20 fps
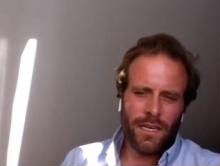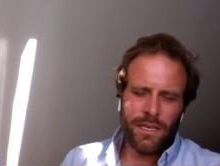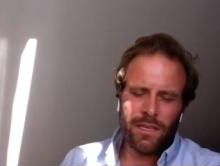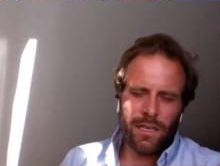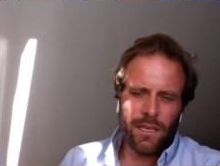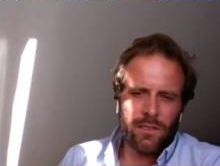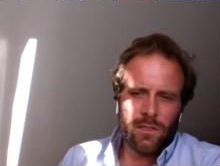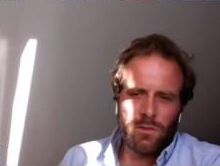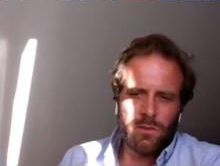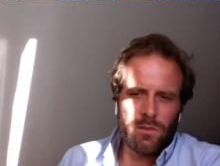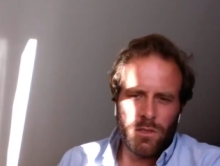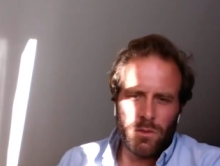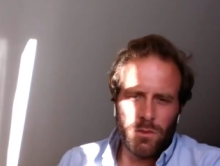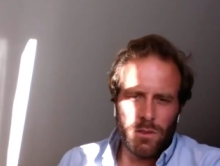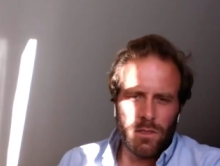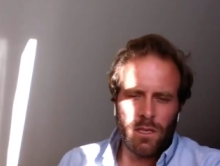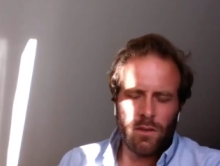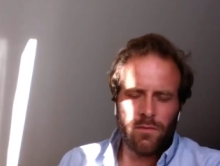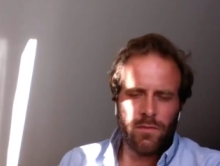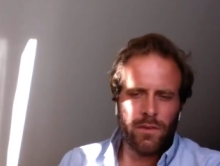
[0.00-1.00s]
I don't
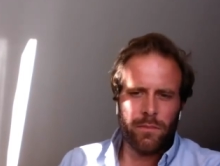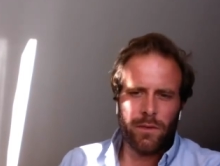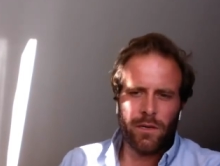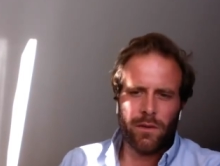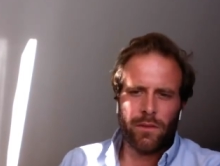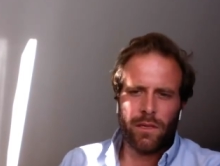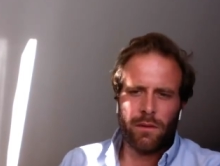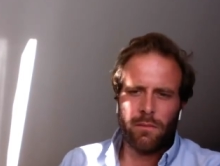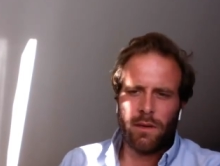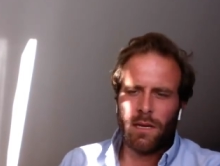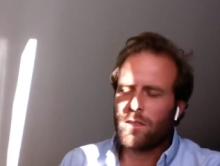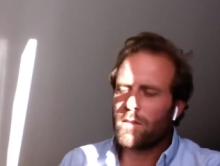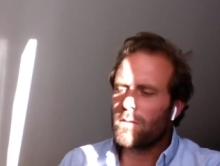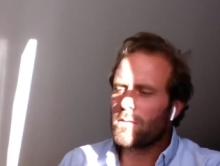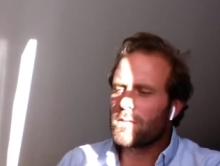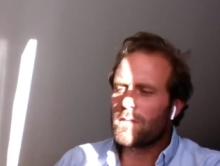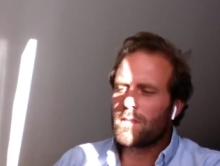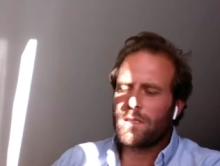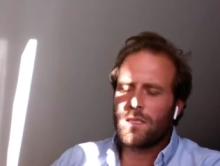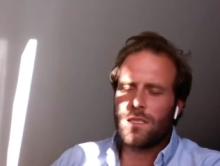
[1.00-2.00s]
know enough about them. I
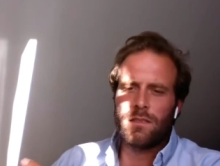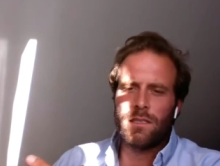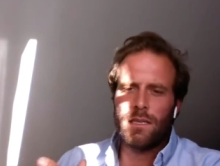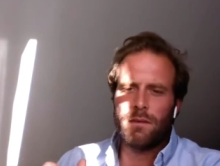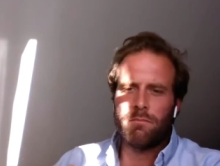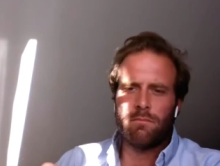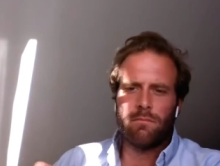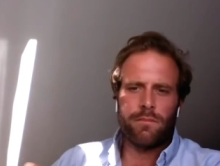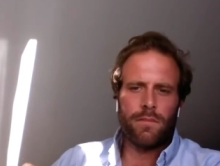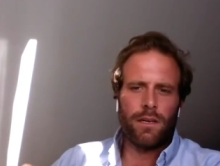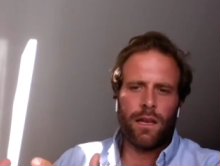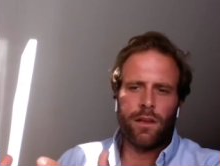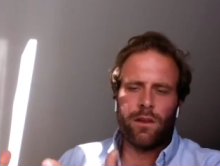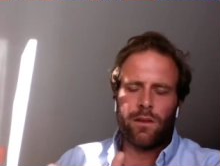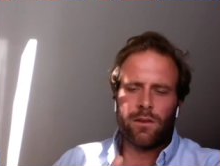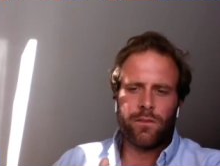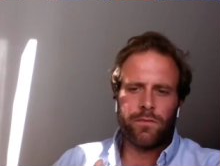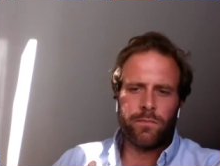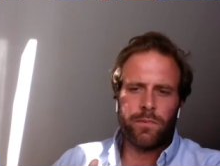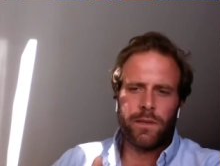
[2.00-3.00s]
don't see them a
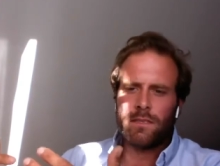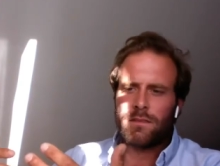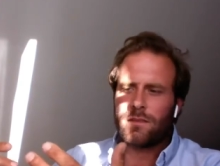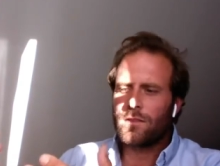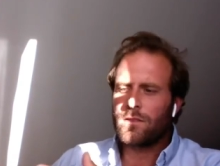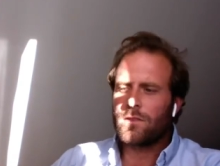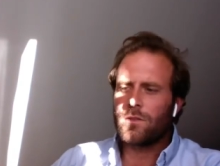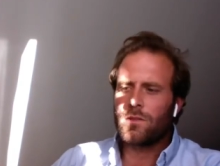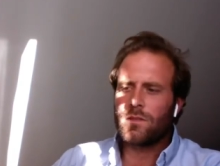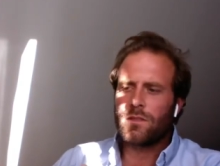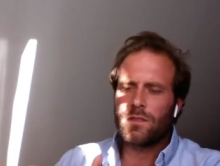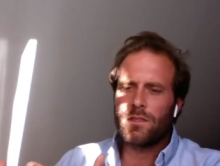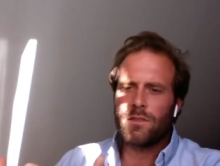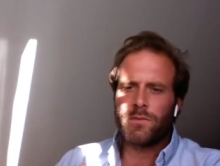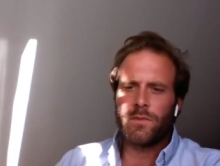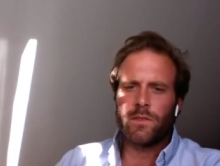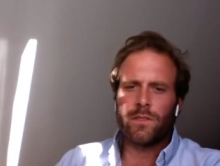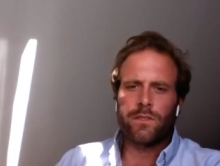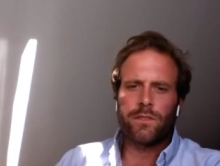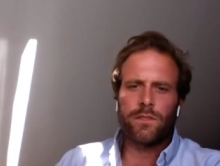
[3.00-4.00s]
lot of places, so it's
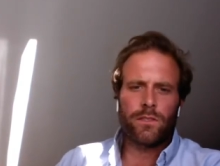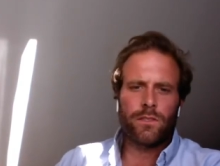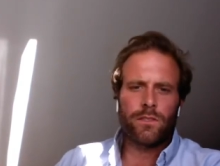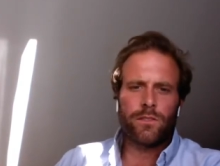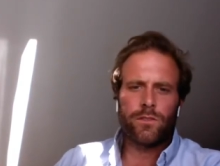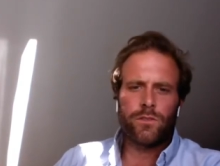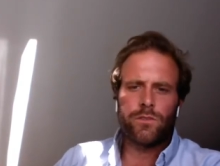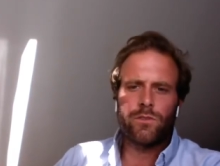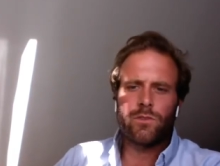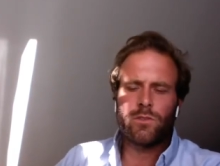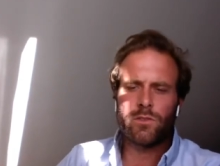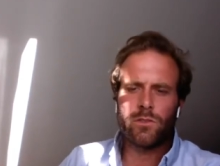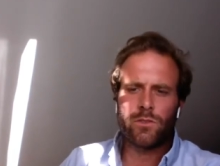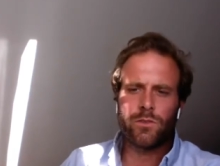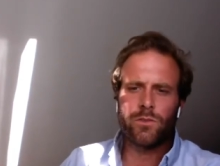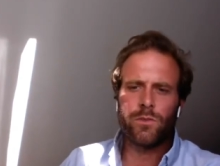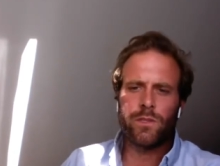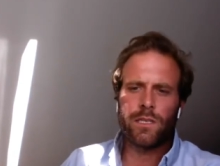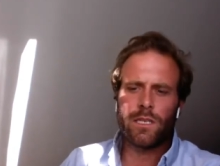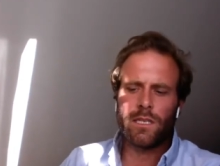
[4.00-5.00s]
difficult
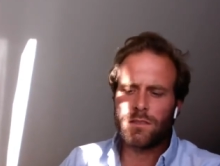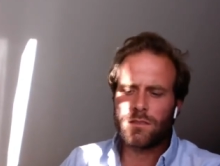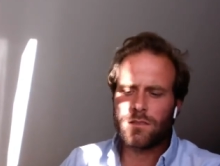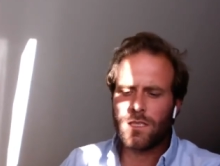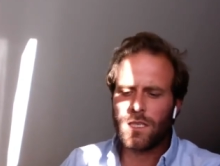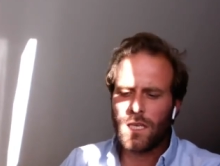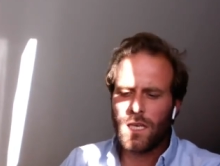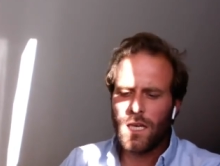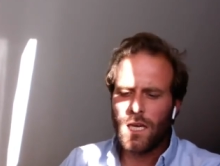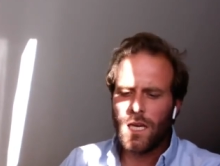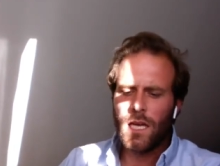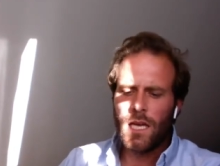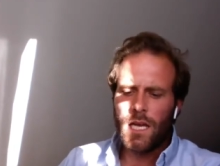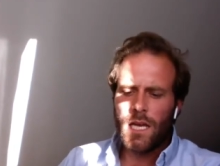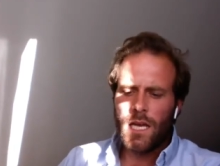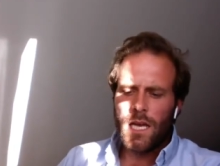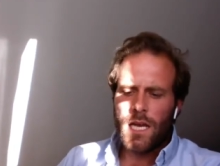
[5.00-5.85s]
to really see